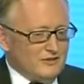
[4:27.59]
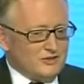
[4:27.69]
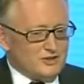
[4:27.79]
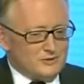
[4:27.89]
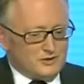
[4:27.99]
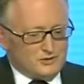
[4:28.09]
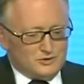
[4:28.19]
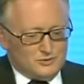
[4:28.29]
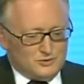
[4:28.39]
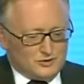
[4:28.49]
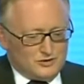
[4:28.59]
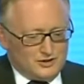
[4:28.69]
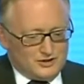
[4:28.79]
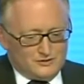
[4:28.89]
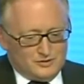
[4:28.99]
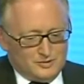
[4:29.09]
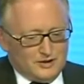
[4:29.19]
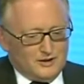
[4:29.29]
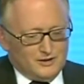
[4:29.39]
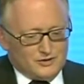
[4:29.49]
the typical reward structure from
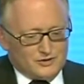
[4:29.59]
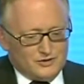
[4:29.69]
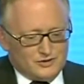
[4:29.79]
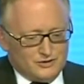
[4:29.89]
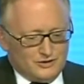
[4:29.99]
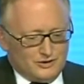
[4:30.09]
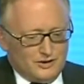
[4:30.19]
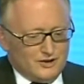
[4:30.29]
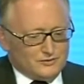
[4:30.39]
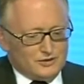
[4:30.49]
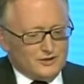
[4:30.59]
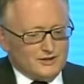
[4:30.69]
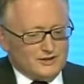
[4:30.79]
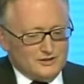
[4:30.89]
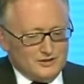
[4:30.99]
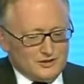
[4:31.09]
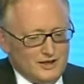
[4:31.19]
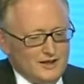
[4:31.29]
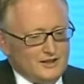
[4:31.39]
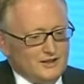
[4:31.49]
an institutional client for trade ideas
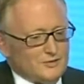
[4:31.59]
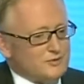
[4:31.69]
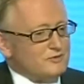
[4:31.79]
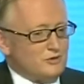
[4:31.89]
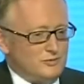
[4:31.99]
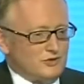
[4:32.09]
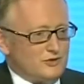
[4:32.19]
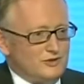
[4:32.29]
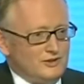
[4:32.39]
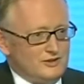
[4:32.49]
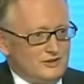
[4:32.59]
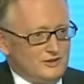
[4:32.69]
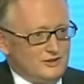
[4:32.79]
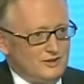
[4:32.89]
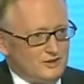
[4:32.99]
is performance oriented.